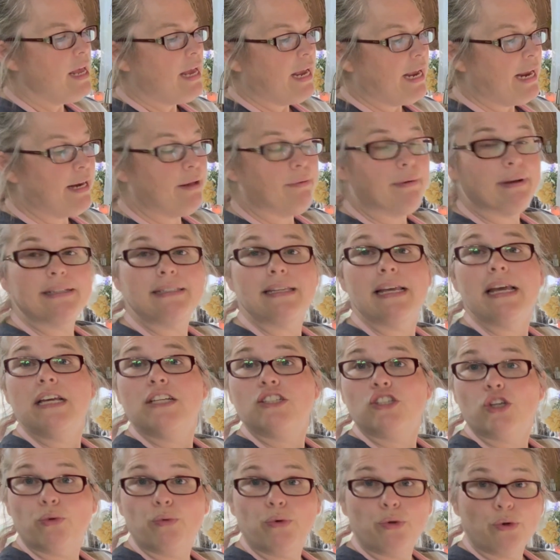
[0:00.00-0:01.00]
Anyways,
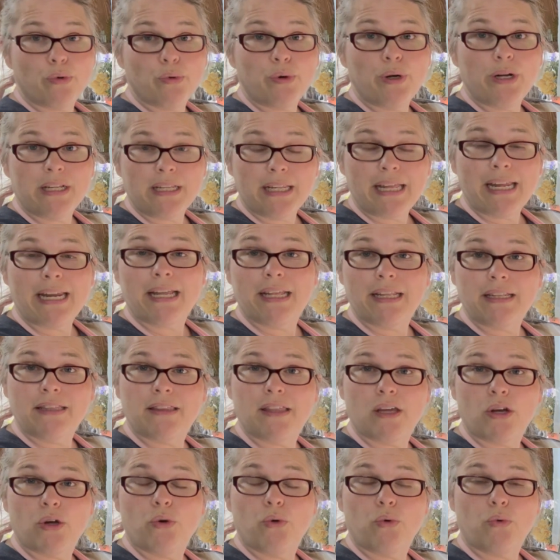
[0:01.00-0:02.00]
so we want
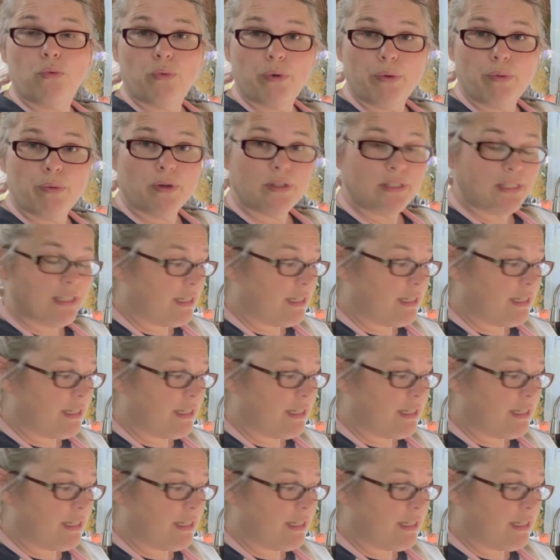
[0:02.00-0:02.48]
to